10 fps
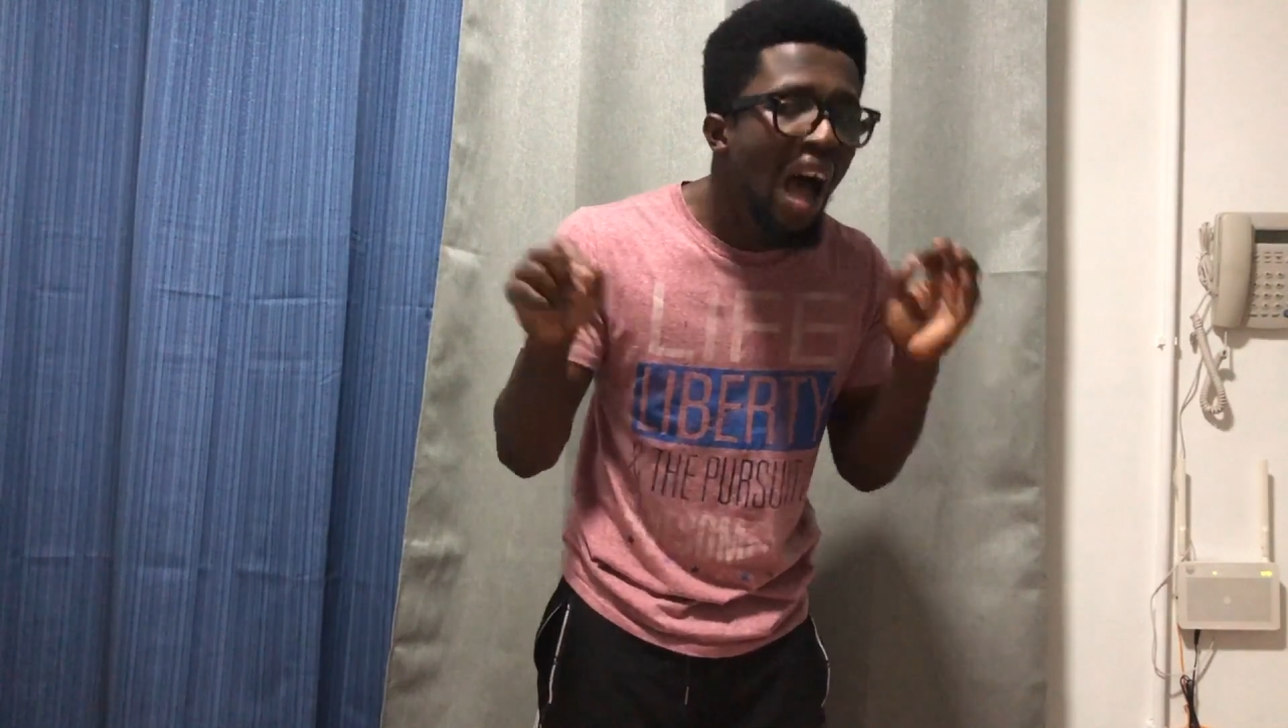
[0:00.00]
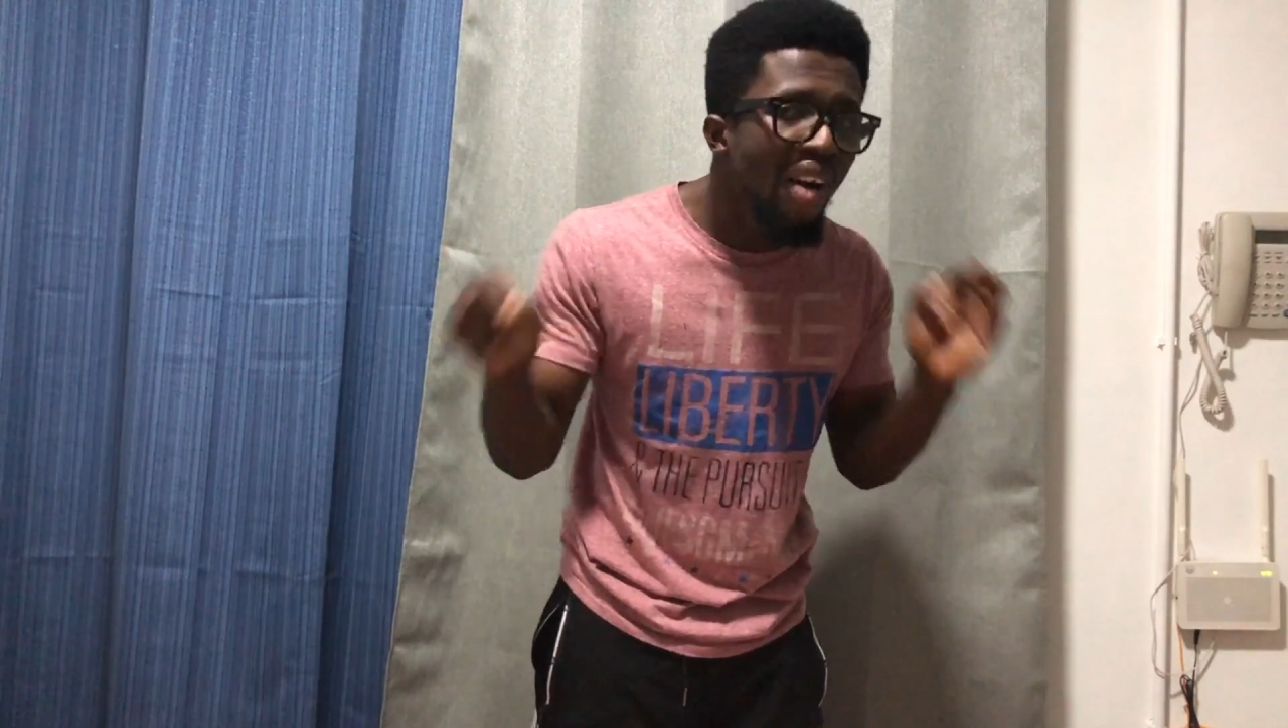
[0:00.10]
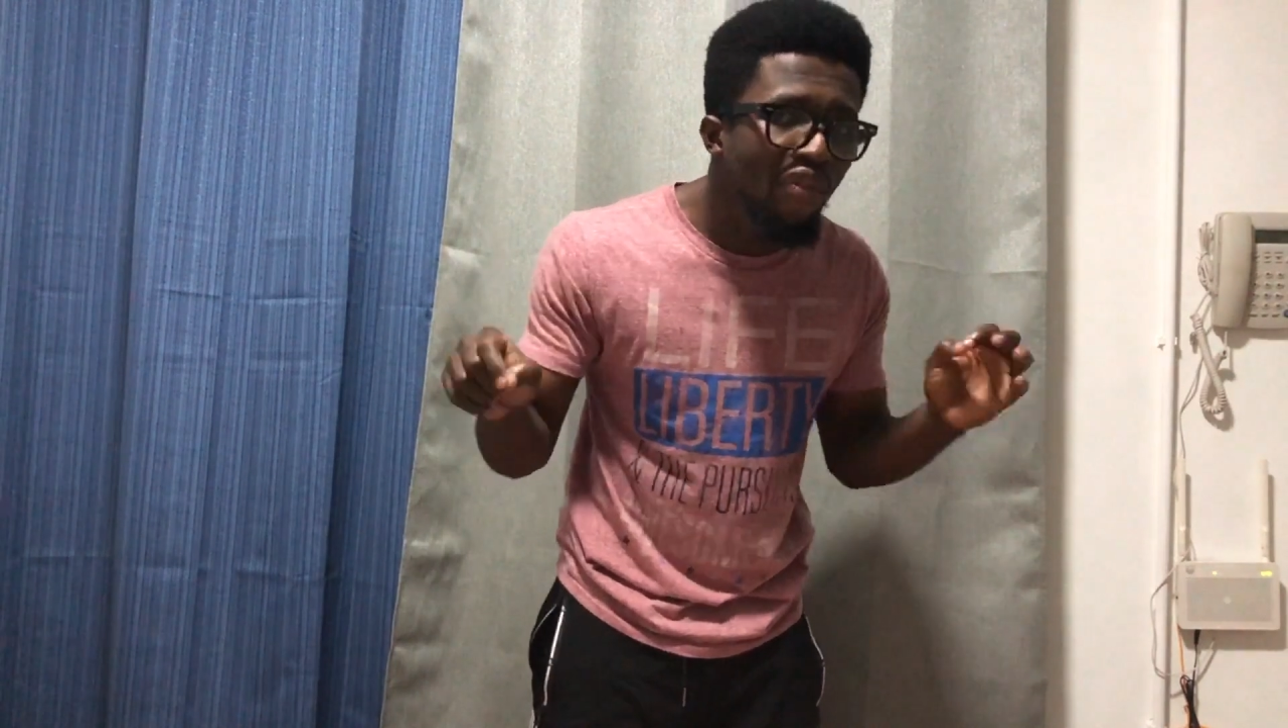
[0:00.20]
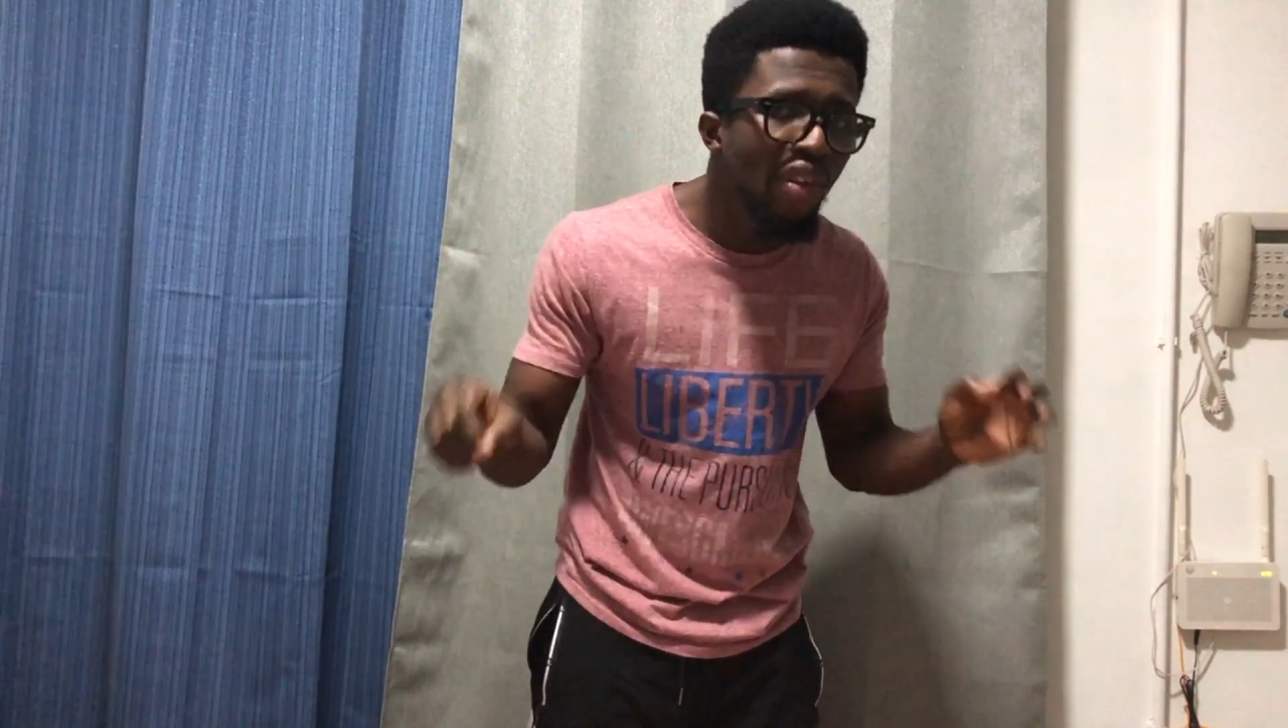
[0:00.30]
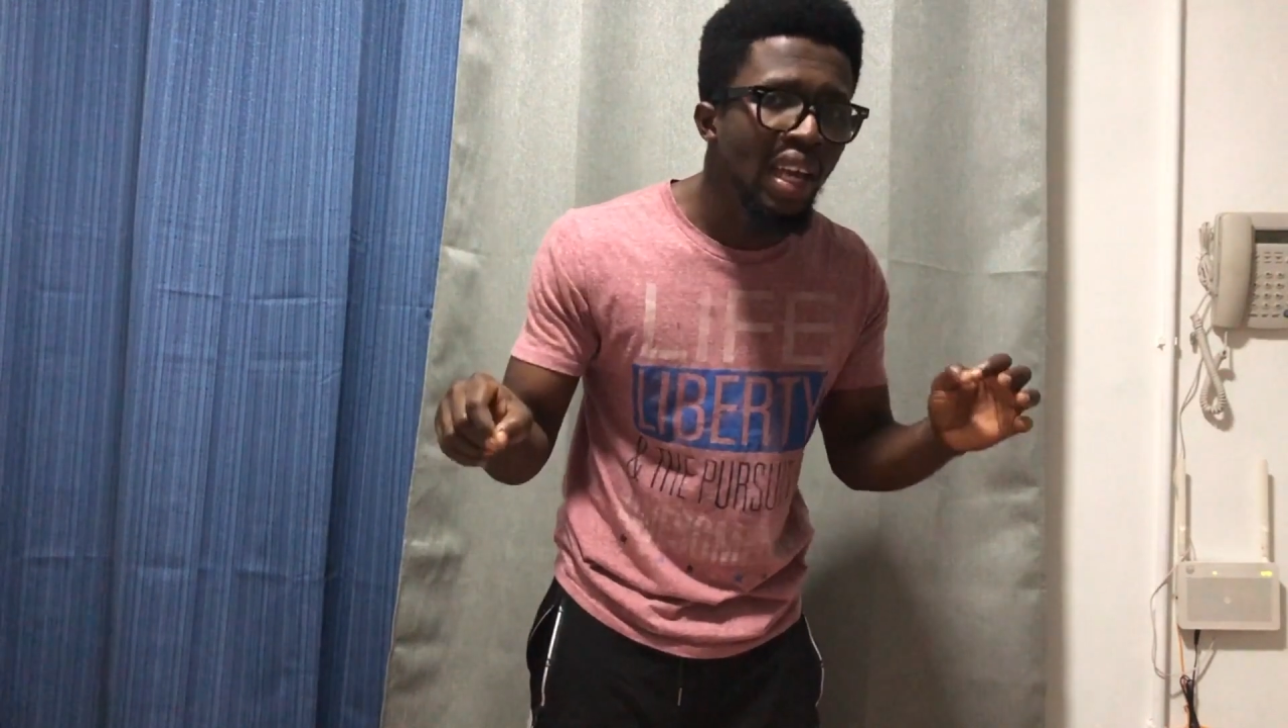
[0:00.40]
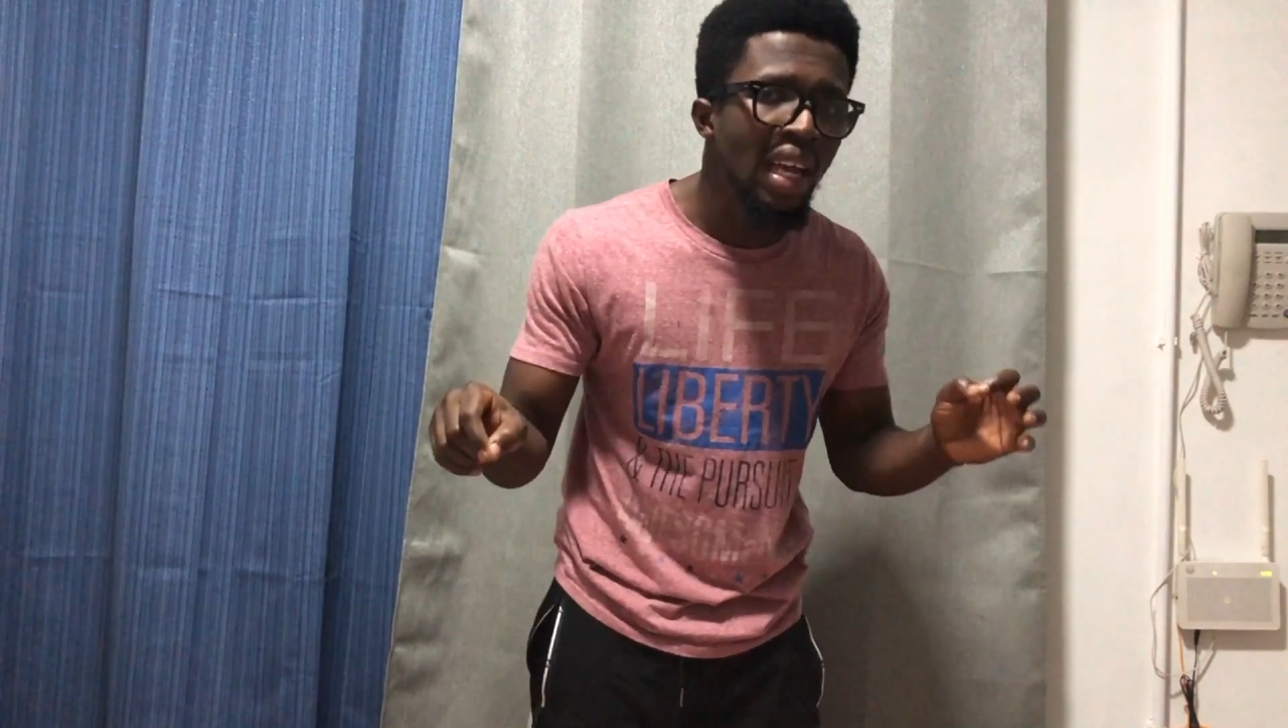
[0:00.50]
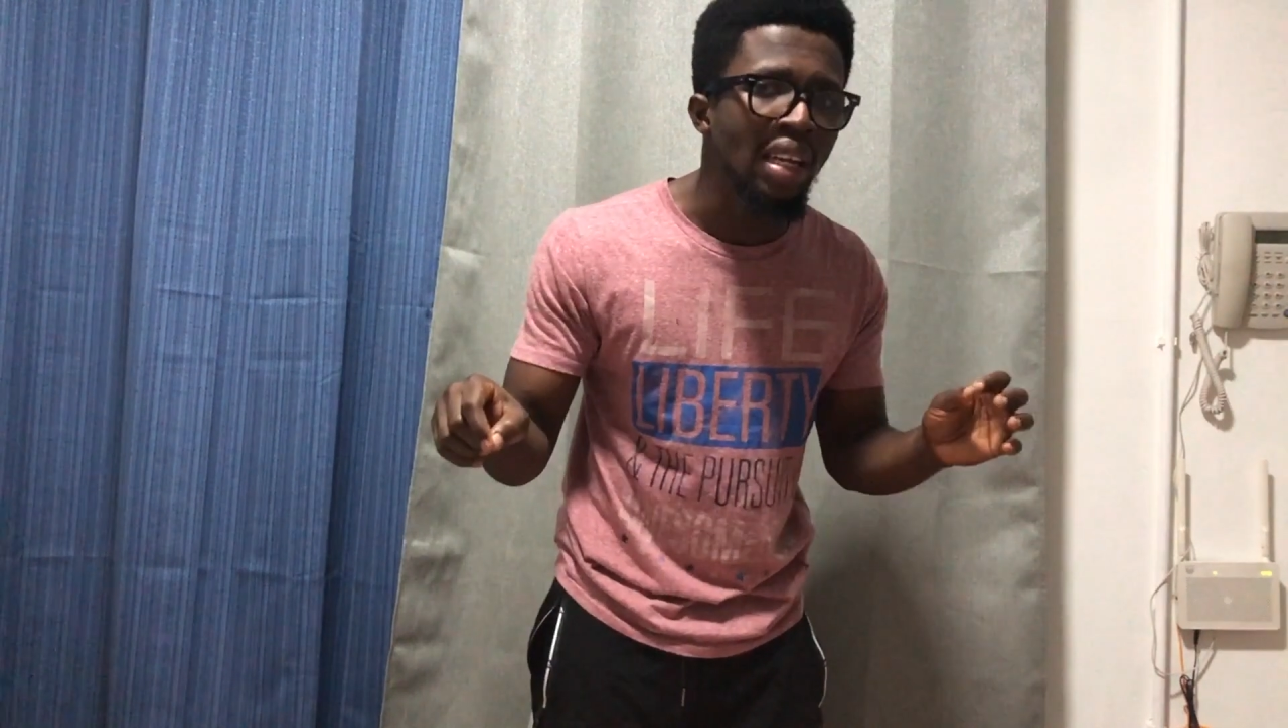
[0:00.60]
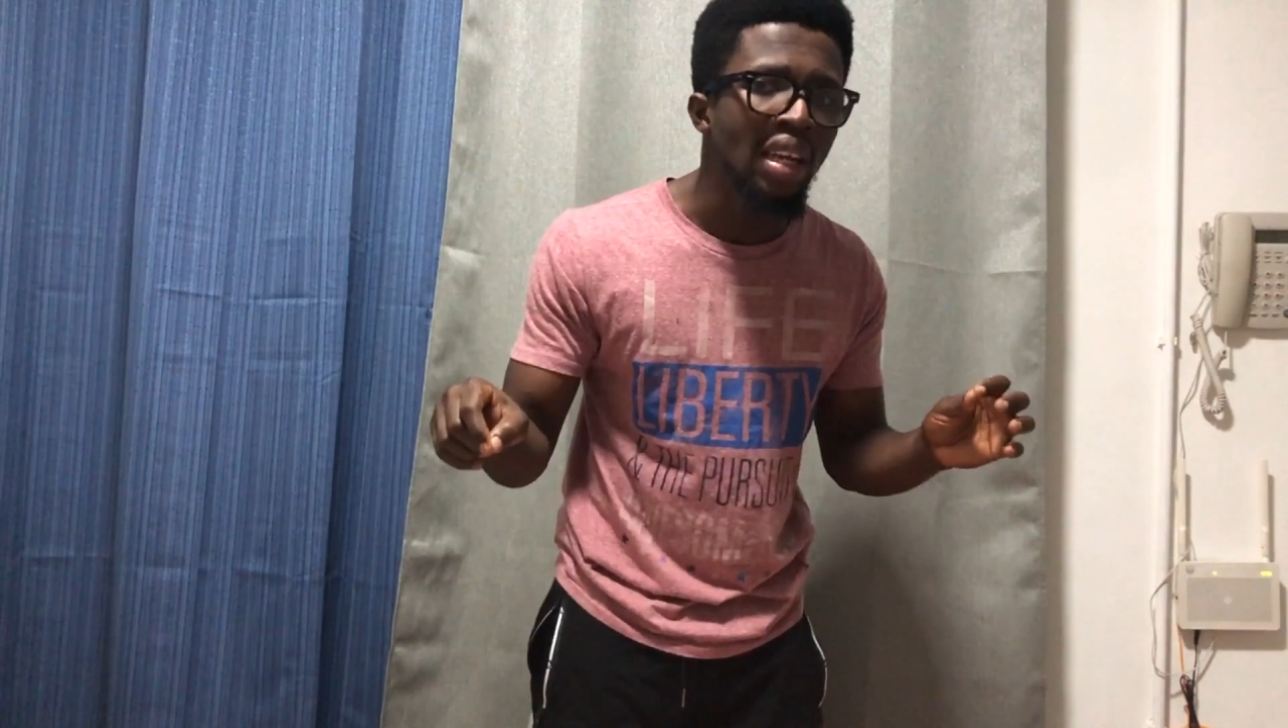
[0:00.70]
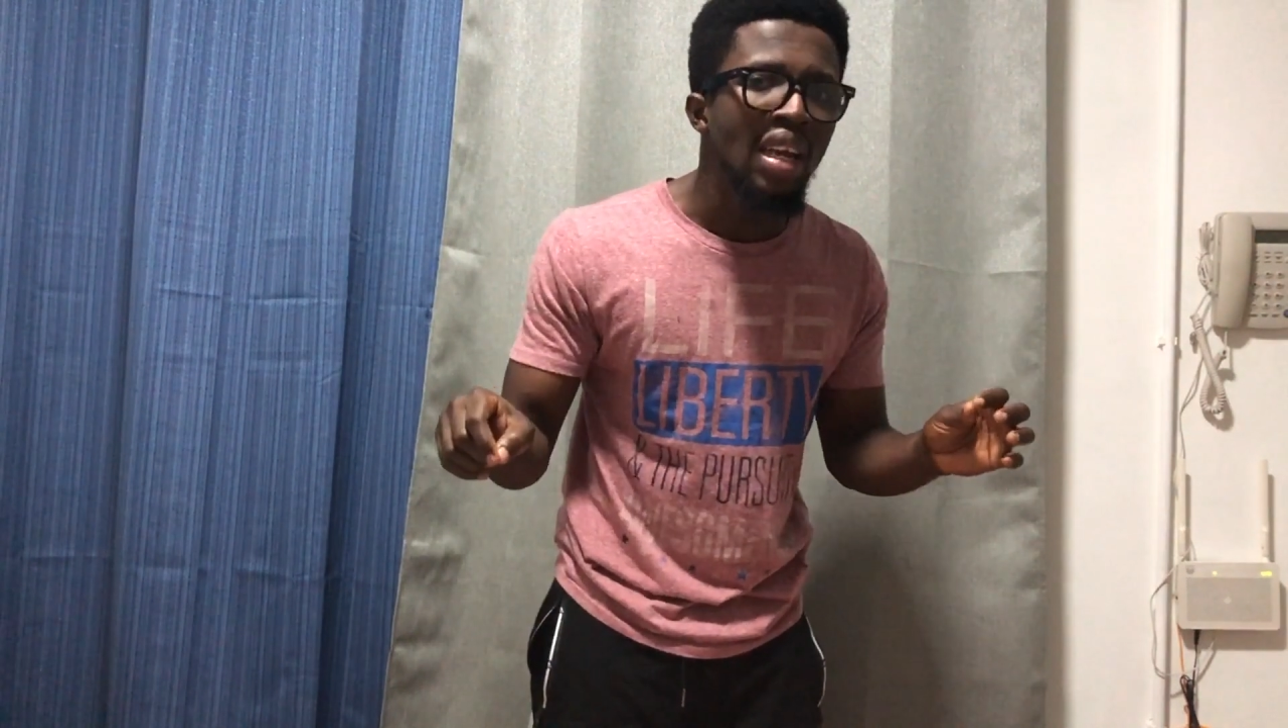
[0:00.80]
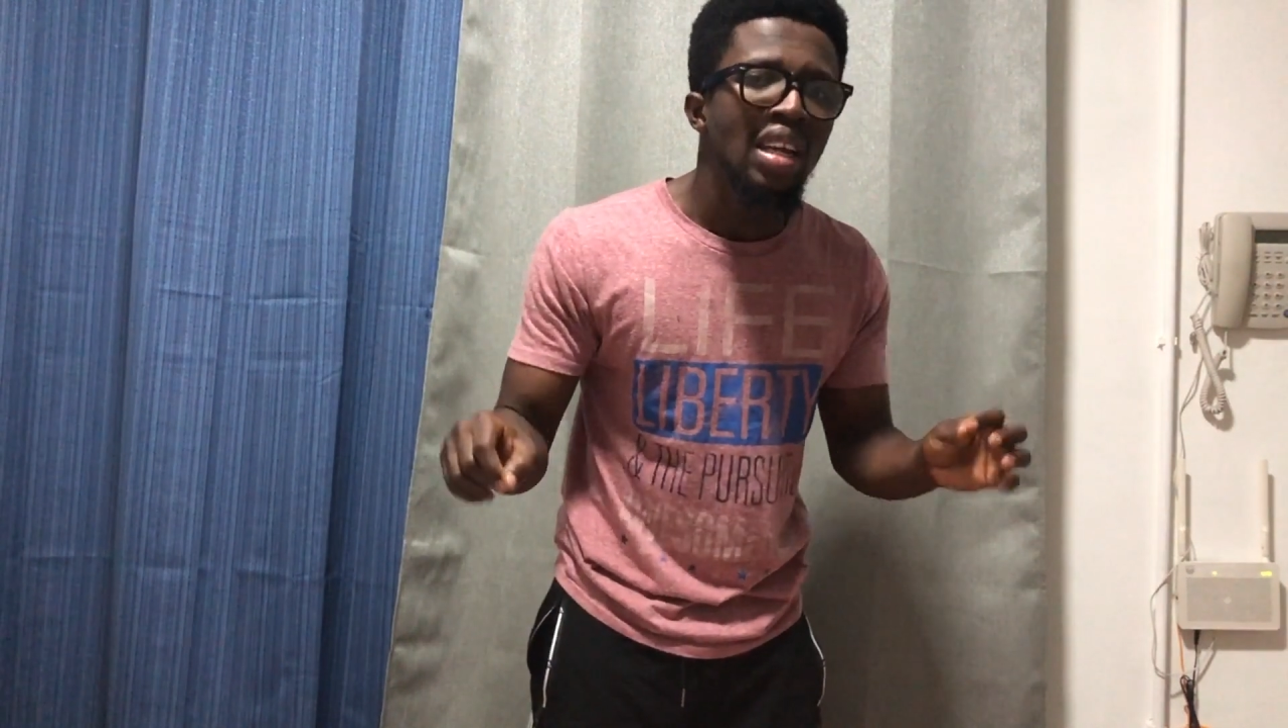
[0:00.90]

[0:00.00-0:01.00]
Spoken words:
African.